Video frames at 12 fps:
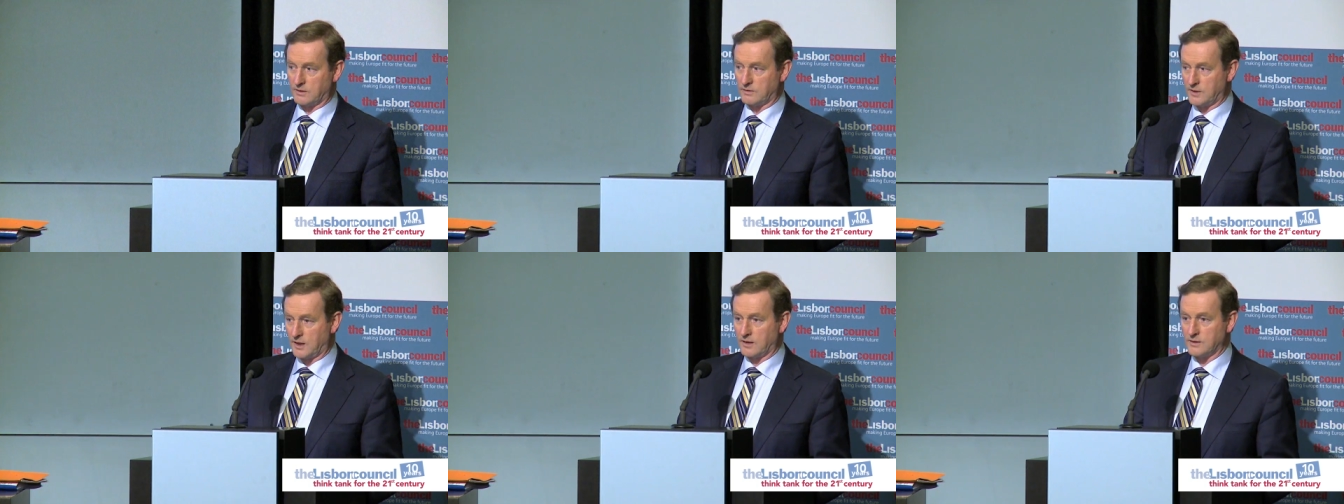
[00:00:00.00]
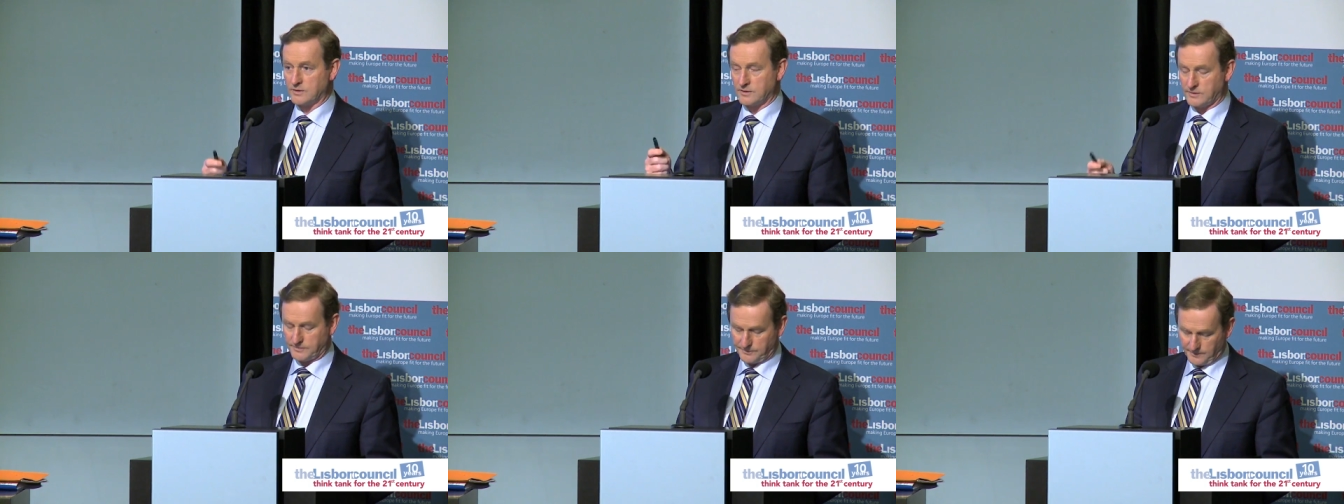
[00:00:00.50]
or in Ireland,
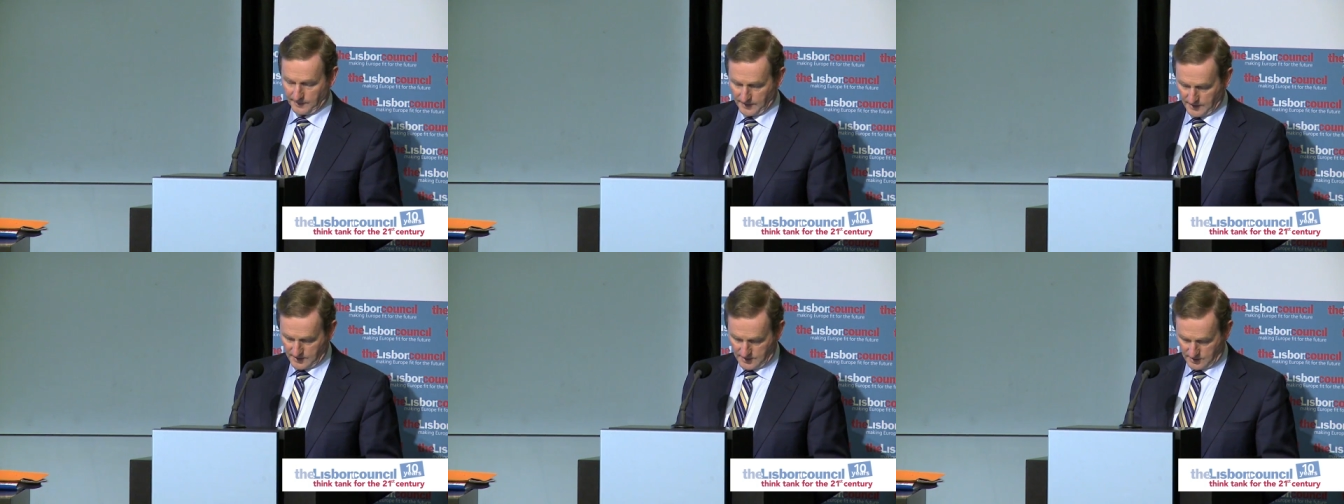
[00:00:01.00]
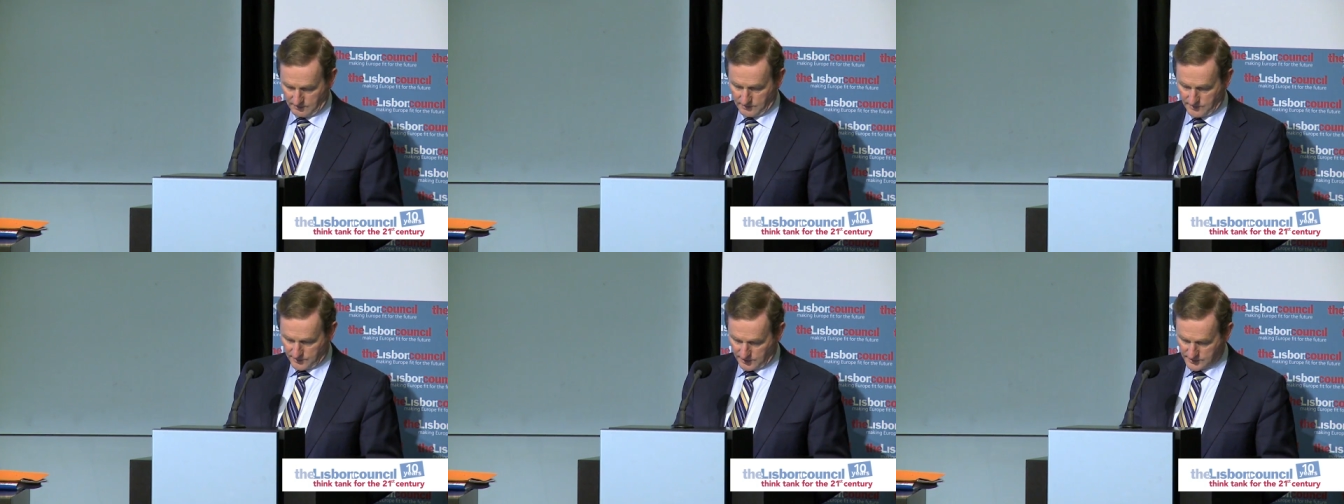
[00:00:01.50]

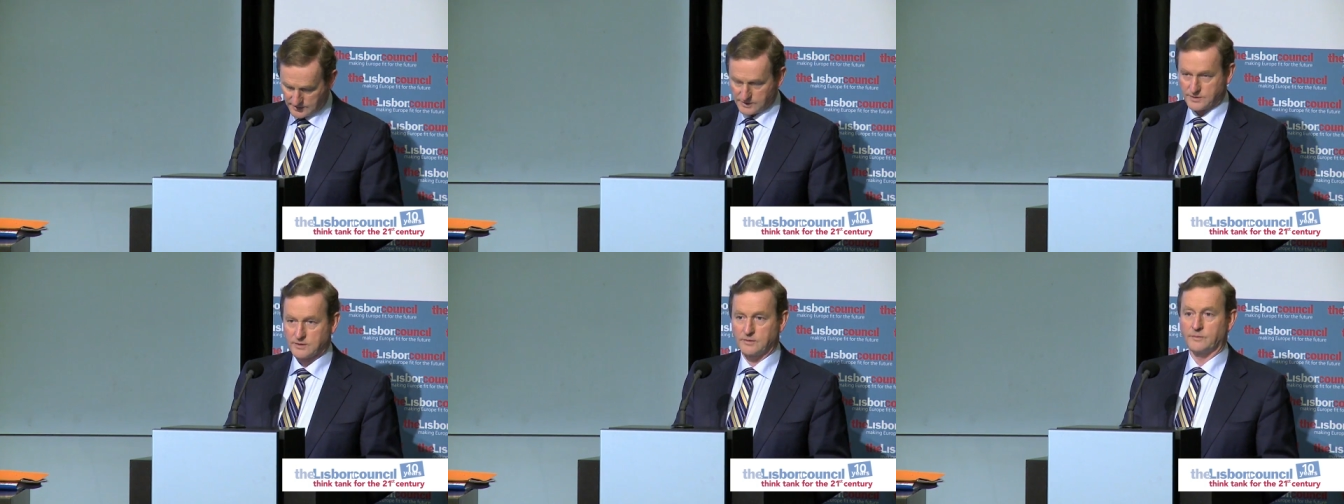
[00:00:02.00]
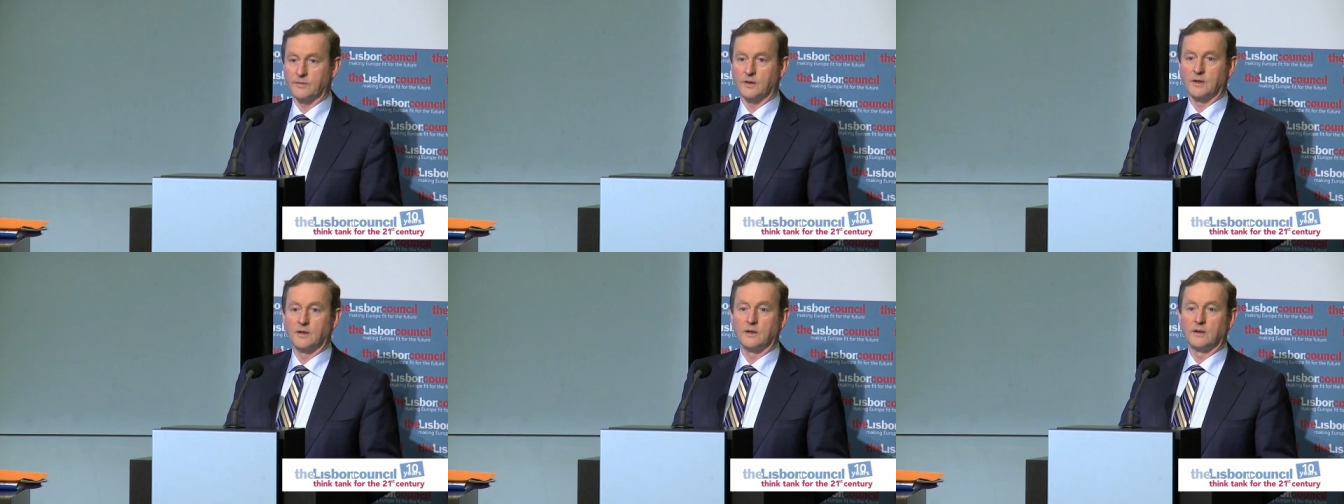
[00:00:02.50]
or in Brussels,
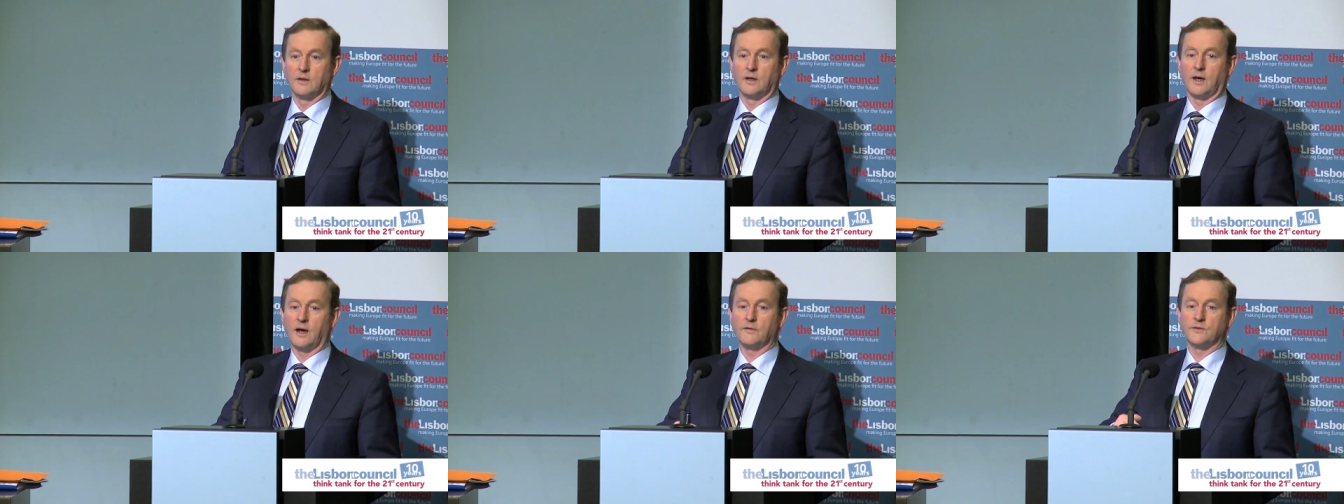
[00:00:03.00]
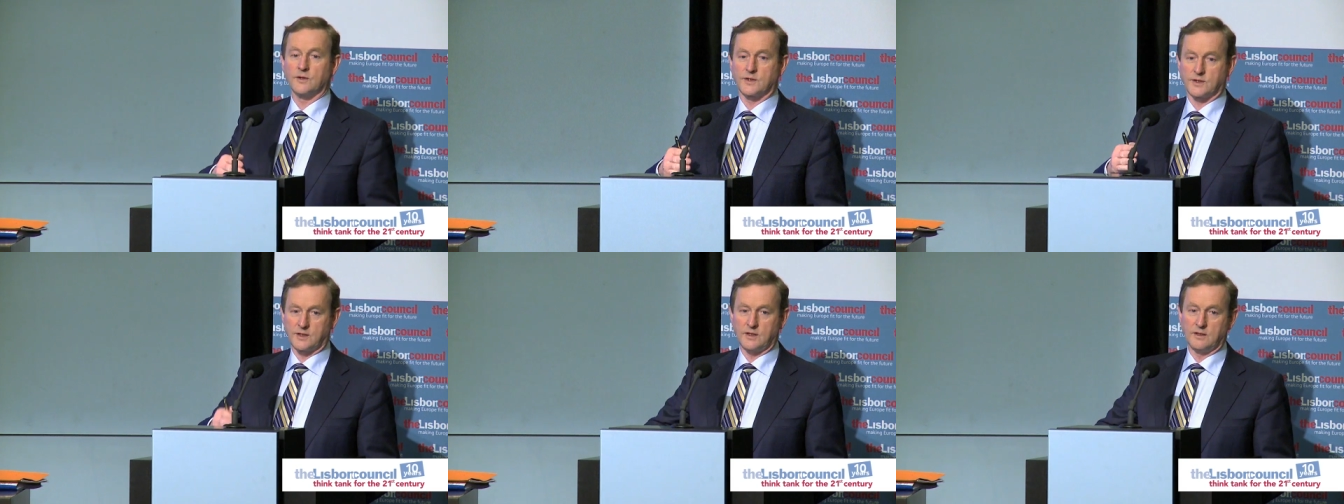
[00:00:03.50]
they have to
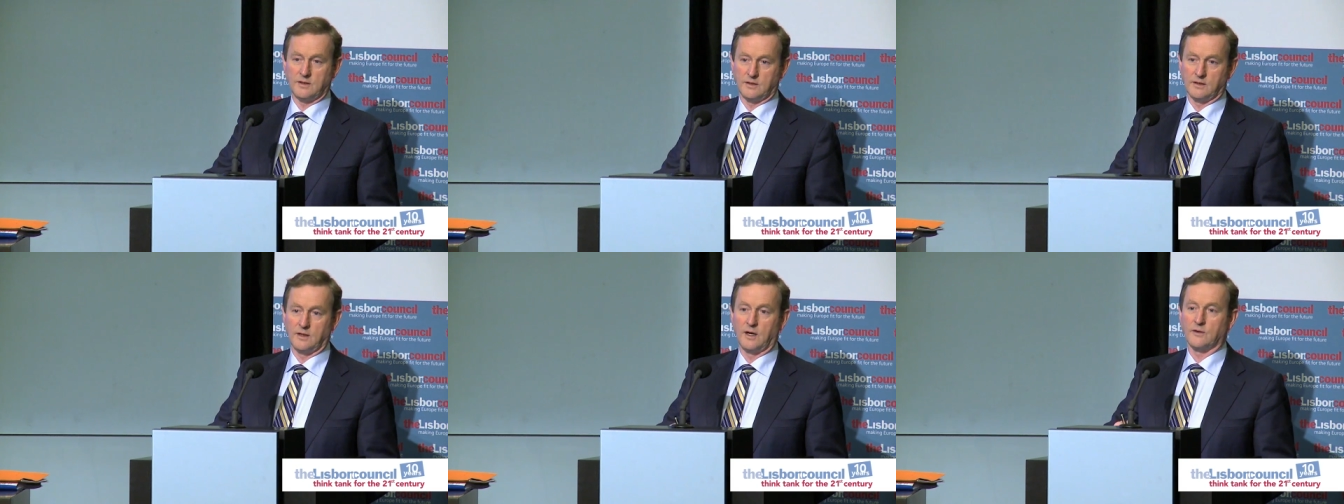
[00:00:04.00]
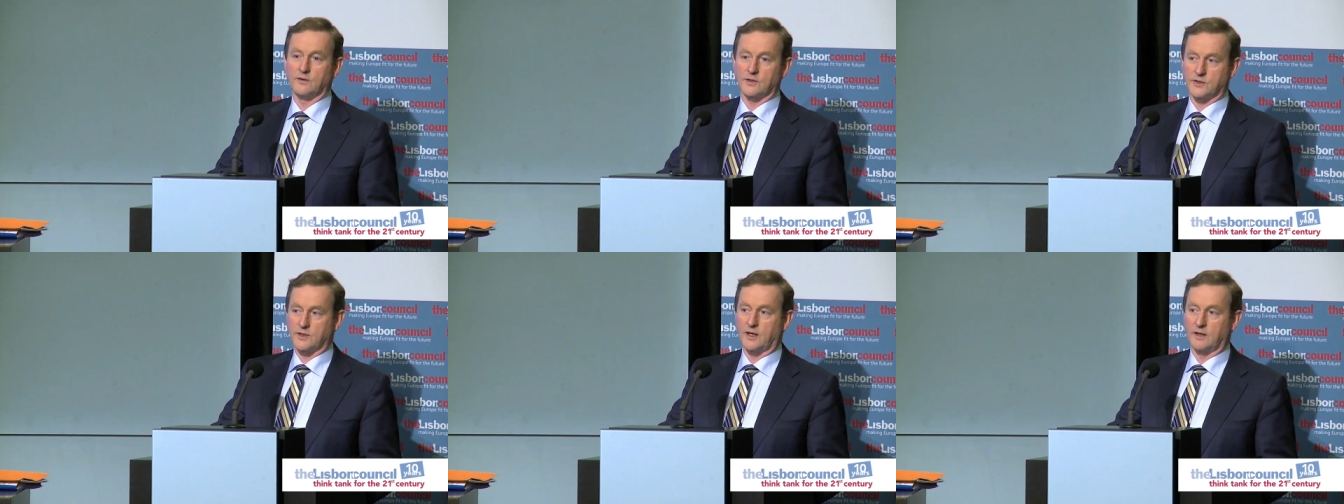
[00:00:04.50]
see and
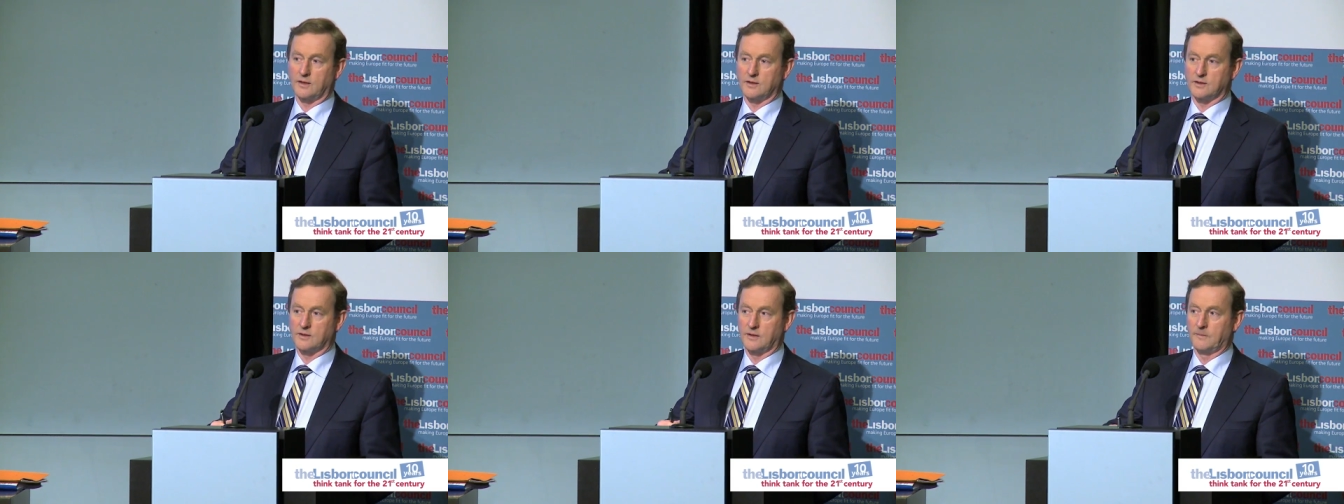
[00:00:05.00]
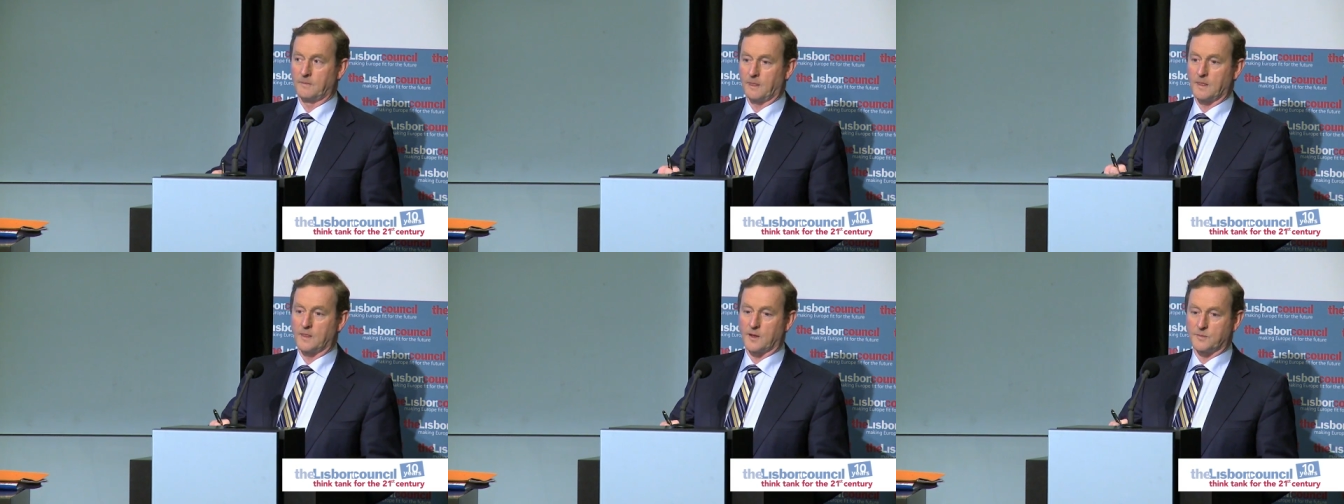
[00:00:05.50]
understand
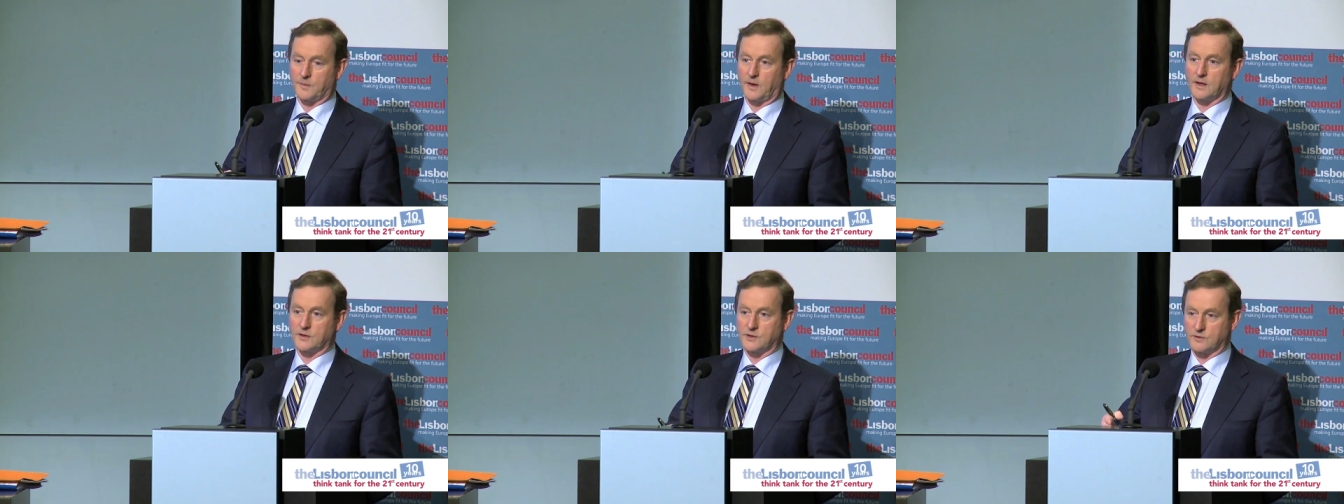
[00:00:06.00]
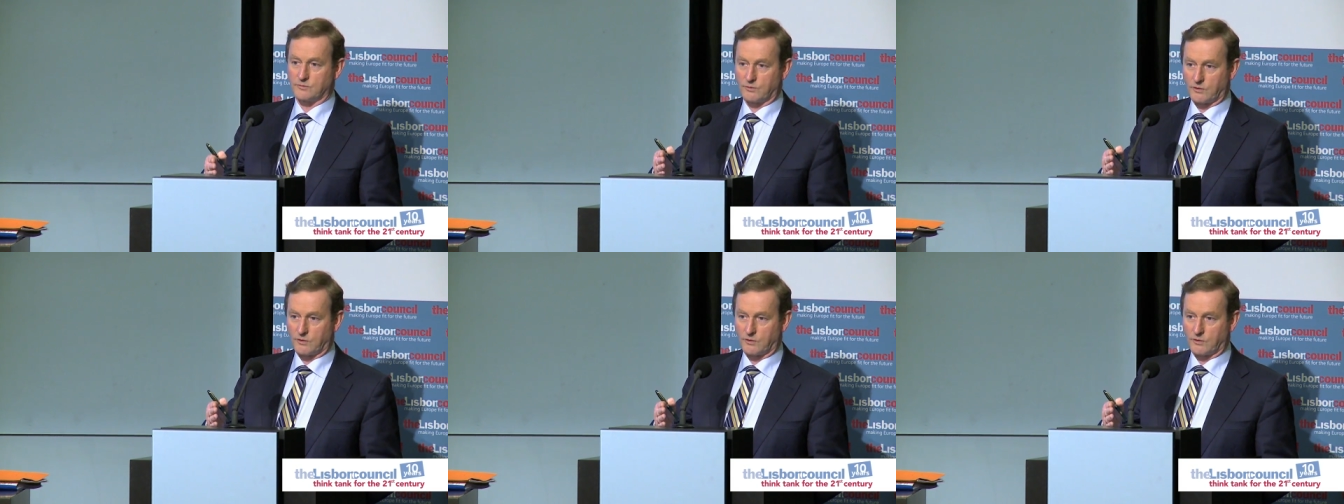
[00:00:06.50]
that politics